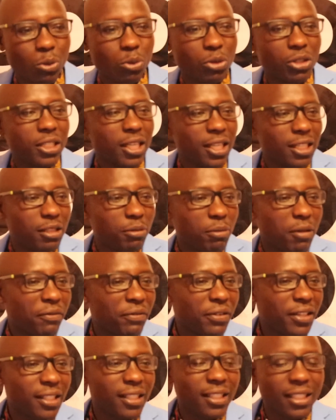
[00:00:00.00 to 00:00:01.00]
to change
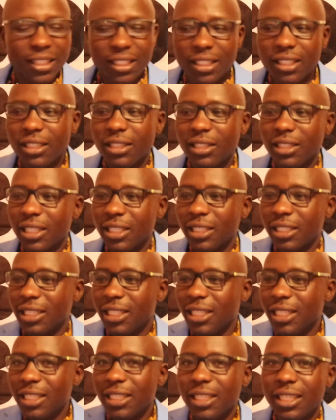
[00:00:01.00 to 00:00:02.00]
maviti, change
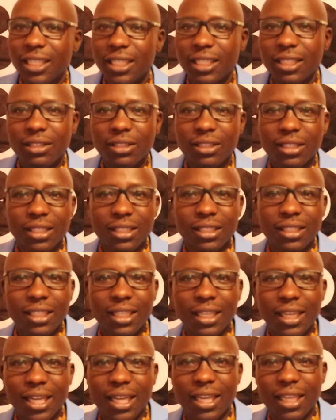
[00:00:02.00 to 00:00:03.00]
nini, change
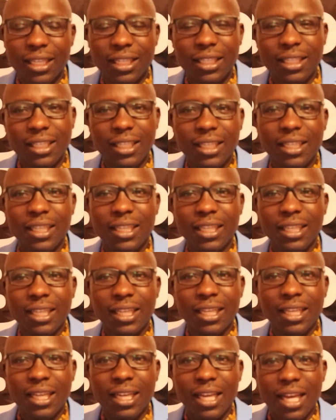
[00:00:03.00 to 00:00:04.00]
ile,
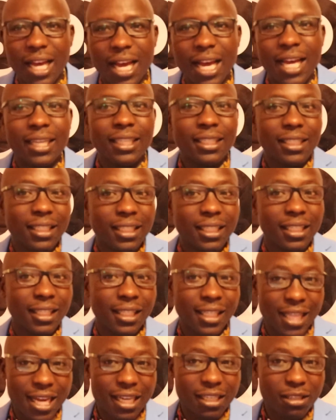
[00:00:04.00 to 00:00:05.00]
and
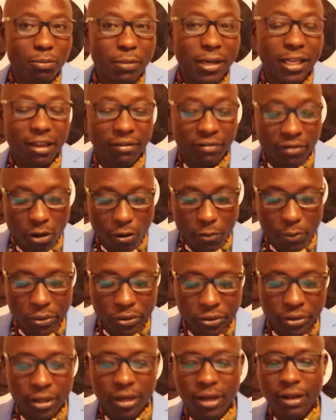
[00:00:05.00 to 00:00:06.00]
that might have
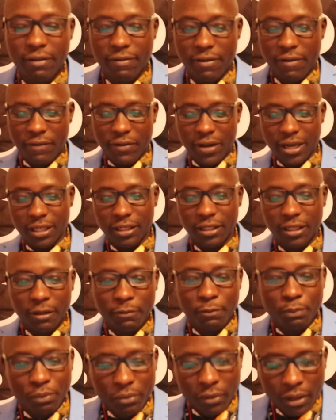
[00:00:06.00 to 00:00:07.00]
gobbled the funds.
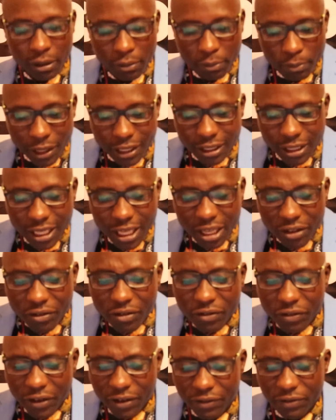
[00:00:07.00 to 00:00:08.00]
But
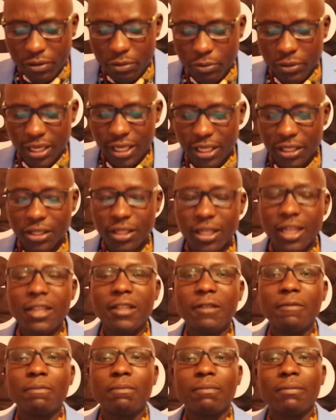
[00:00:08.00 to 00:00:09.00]
even far from it,
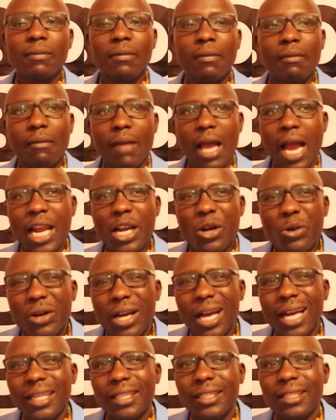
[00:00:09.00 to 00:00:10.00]
I
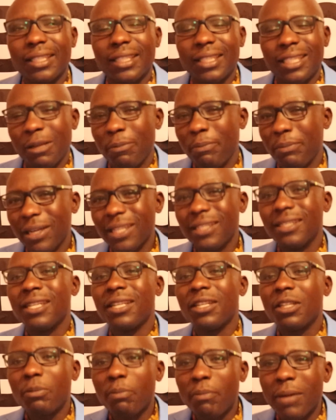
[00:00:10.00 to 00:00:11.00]
look at the
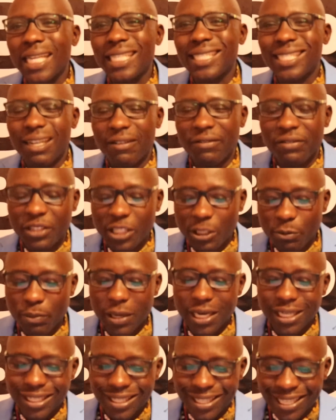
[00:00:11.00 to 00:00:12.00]
president might have
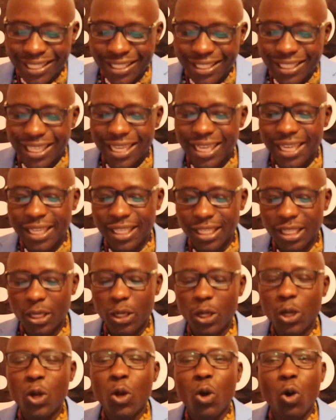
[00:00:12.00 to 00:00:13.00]
spent the shilling
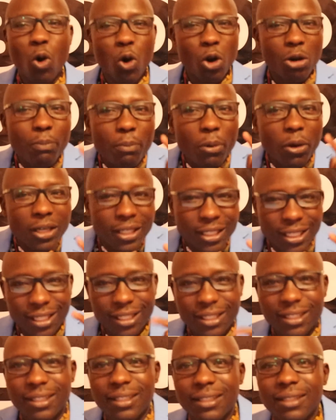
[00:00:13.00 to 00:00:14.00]
on
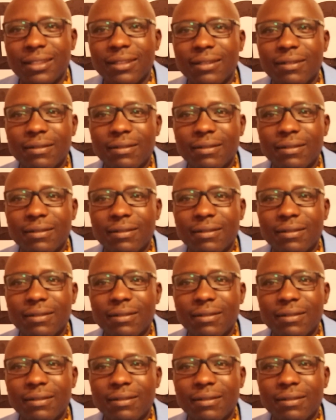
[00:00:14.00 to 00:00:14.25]
politics.